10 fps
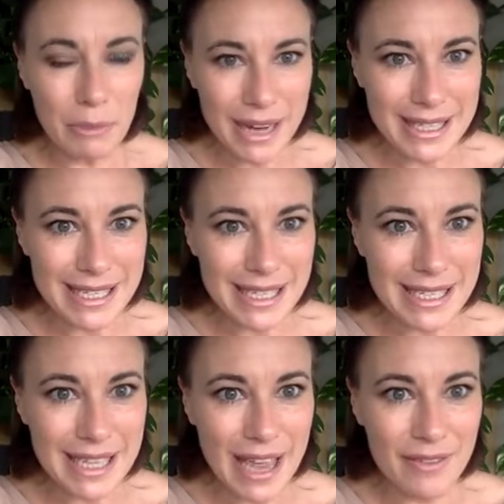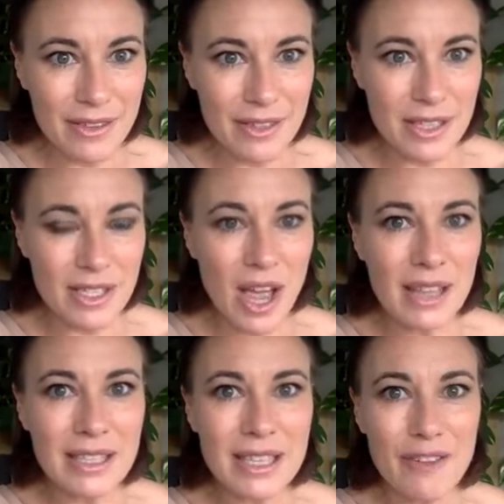practicing savers,
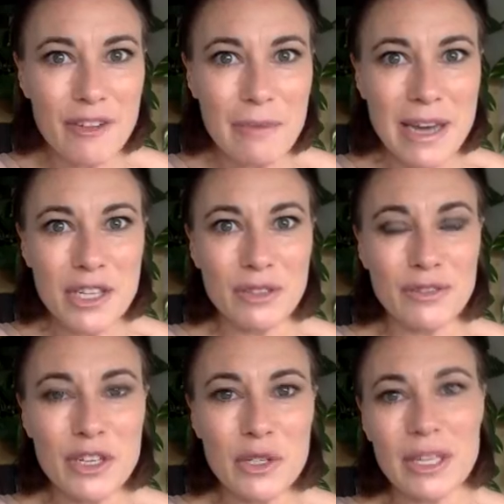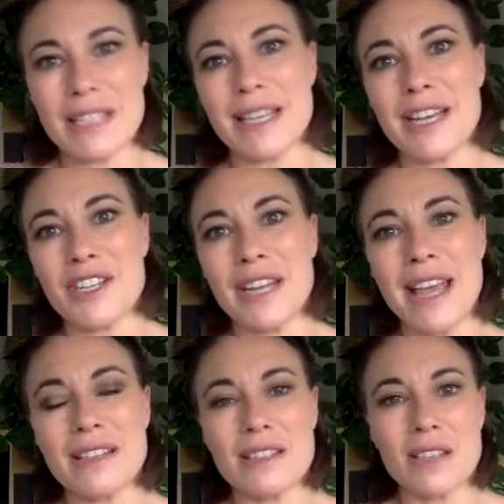silence affirmation, visualization,
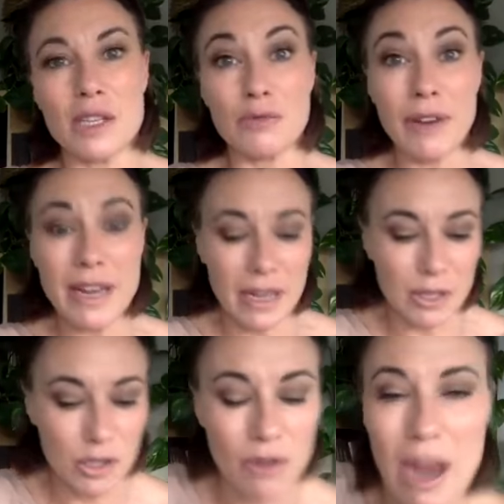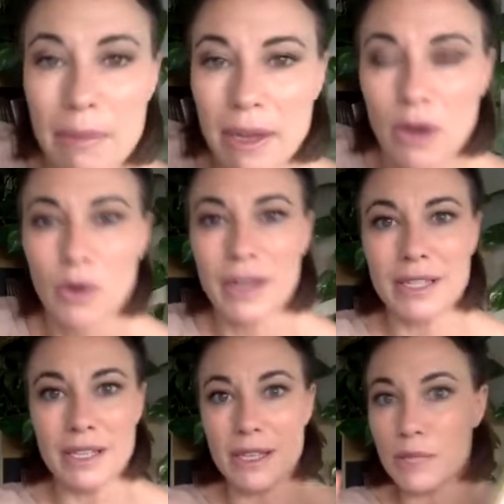exercise, reading, and scribing
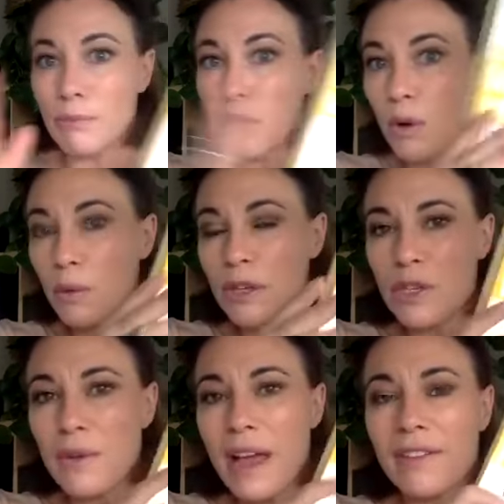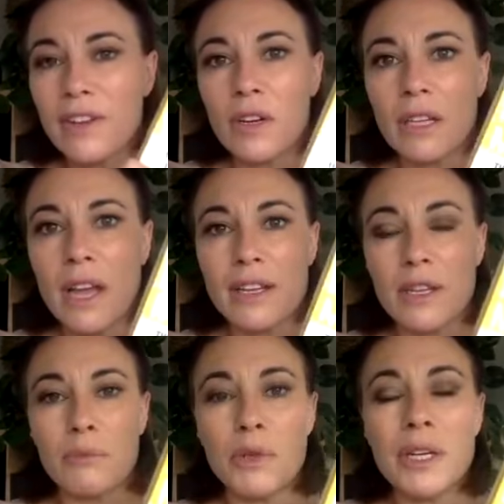according to this book. We do have an online
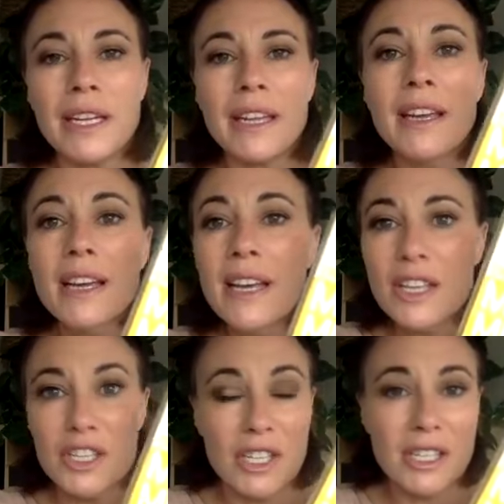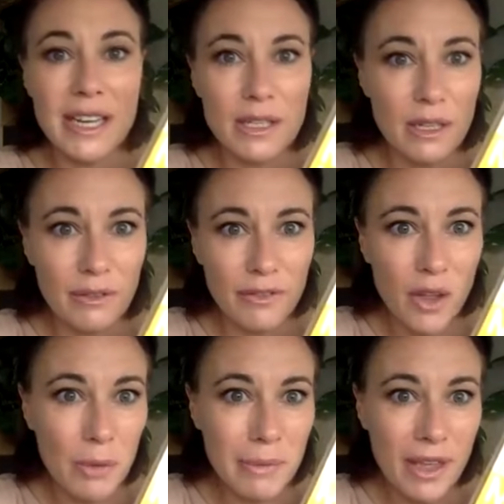community. You just need to
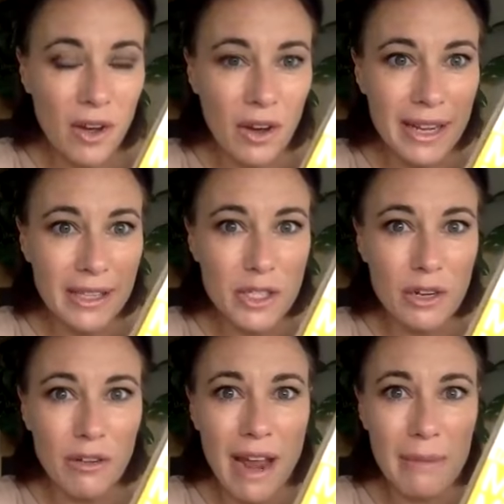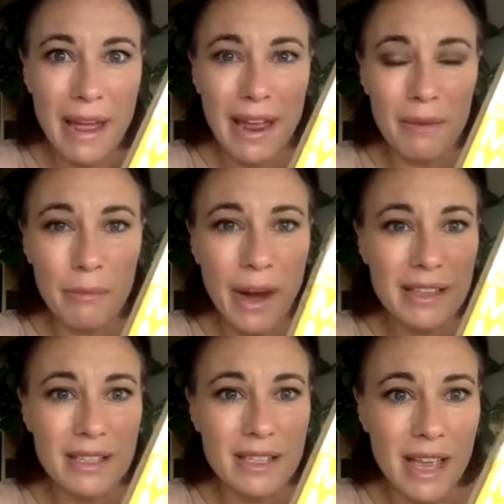follow me on Instagram and
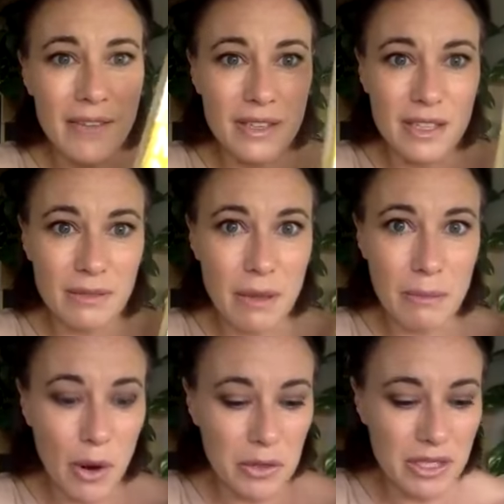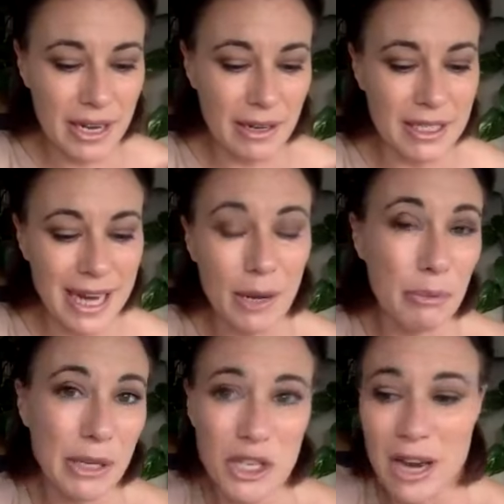practice savers and post and take a
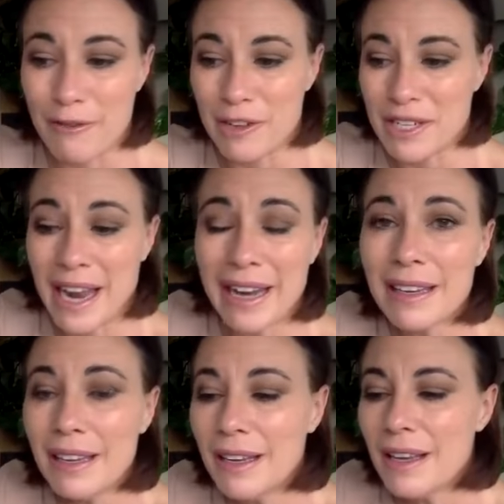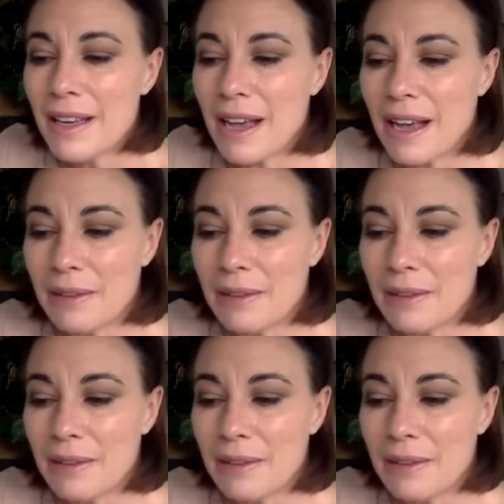picture every day, uh,